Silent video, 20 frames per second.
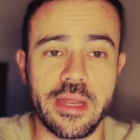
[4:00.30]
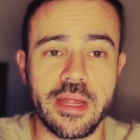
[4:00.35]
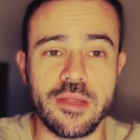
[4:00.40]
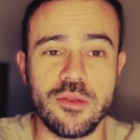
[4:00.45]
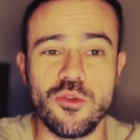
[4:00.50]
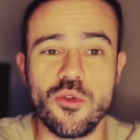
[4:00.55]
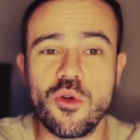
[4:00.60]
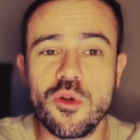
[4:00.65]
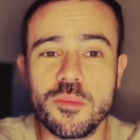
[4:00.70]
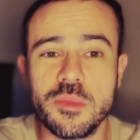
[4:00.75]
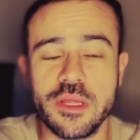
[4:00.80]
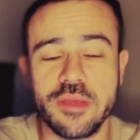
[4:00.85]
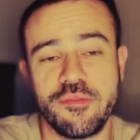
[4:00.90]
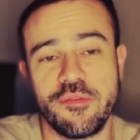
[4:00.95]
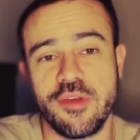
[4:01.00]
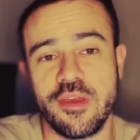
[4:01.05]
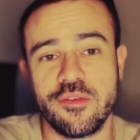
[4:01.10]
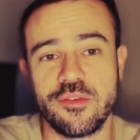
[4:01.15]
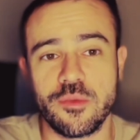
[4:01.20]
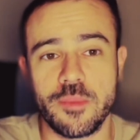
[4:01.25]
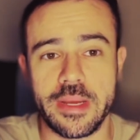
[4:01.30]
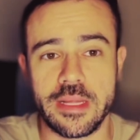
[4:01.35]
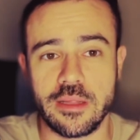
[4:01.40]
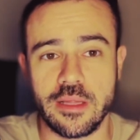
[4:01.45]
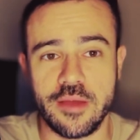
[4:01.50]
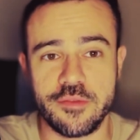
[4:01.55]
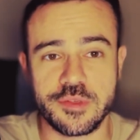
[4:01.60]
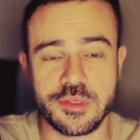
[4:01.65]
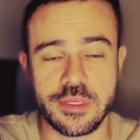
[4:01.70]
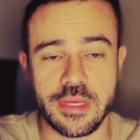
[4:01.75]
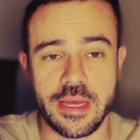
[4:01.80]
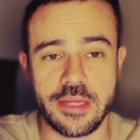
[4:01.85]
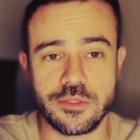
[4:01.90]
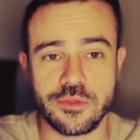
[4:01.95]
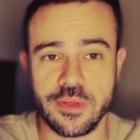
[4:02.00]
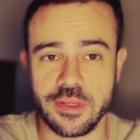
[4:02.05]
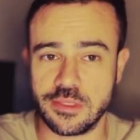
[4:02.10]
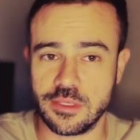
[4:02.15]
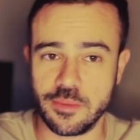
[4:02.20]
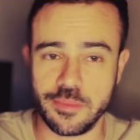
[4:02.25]
and I normally favor my left side.
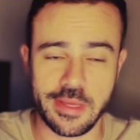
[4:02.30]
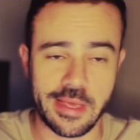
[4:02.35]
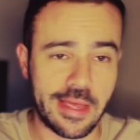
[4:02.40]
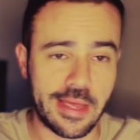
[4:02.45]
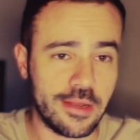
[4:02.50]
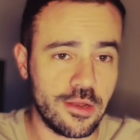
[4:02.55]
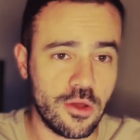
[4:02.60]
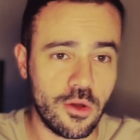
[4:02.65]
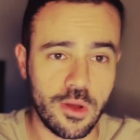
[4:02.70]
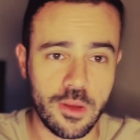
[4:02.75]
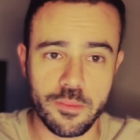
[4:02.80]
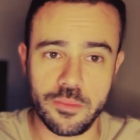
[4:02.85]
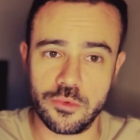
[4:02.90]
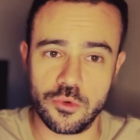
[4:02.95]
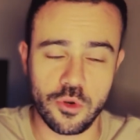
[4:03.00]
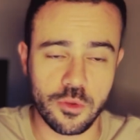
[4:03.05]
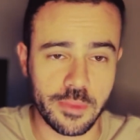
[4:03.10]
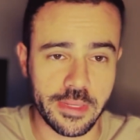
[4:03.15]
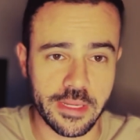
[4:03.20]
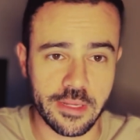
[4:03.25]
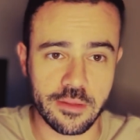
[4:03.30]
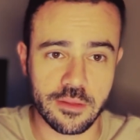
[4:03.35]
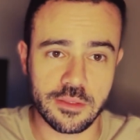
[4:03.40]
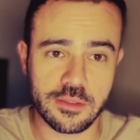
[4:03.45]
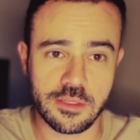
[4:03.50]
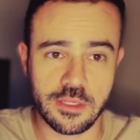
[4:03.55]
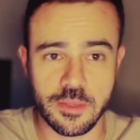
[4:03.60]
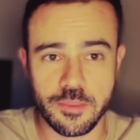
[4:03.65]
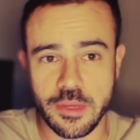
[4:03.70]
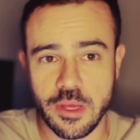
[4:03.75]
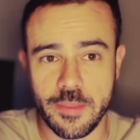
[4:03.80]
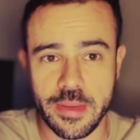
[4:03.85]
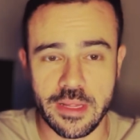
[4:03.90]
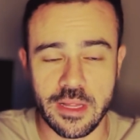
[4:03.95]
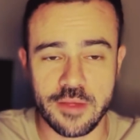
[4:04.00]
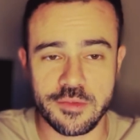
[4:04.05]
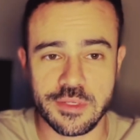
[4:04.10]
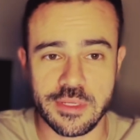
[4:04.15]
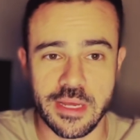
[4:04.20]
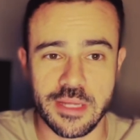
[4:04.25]
So that's something I know, I'm normally sleeping on my
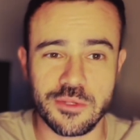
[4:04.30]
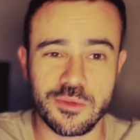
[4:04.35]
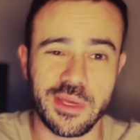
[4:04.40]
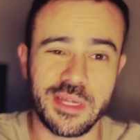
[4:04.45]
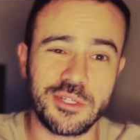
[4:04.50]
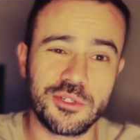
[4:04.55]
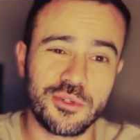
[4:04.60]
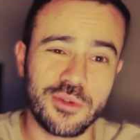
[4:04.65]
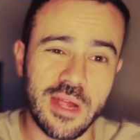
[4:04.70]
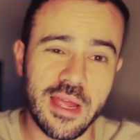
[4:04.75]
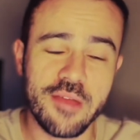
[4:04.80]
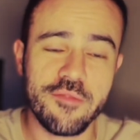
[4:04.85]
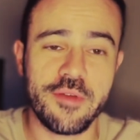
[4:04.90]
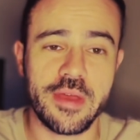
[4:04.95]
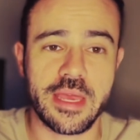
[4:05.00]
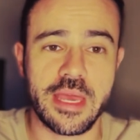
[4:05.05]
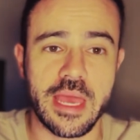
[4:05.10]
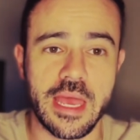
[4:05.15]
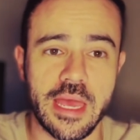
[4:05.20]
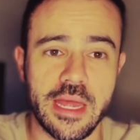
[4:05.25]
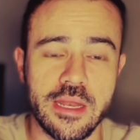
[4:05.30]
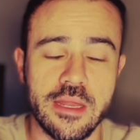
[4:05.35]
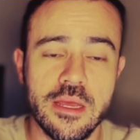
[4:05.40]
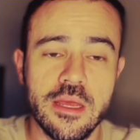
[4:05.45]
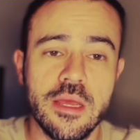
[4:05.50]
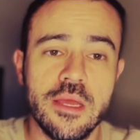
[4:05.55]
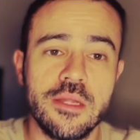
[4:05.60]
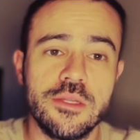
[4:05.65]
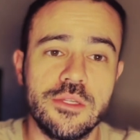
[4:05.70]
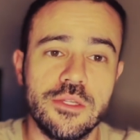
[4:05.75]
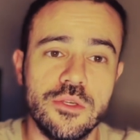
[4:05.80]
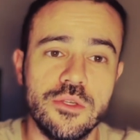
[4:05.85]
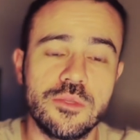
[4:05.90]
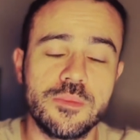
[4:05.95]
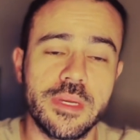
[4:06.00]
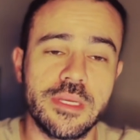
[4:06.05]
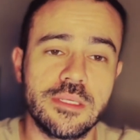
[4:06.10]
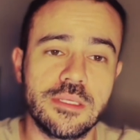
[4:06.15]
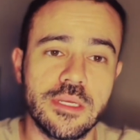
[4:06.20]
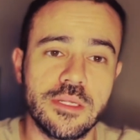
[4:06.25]
left side. So I try, if I can, to use
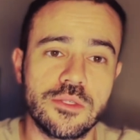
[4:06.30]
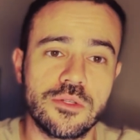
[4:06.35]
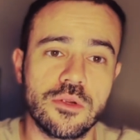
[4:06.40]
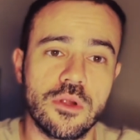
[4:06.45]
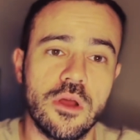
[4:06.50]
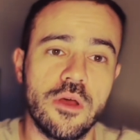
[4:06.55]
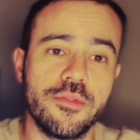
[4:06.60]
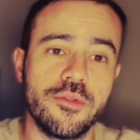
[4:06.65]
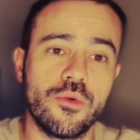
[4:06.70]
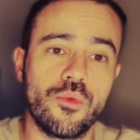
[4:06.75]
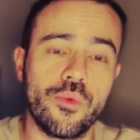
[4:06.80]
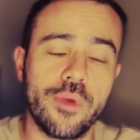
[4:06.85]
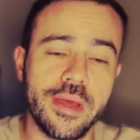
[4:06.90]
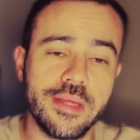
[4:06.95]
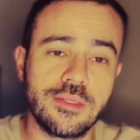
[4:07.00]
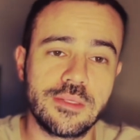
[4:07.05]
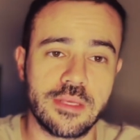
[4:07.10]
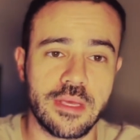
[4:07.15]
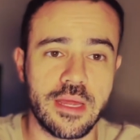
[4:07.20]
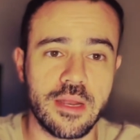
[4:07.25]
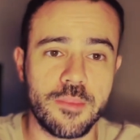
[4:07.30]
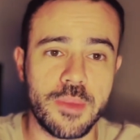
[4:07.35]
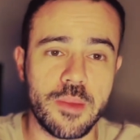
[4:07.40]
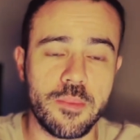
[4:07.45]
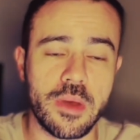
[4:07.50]
my sensor on the right side of my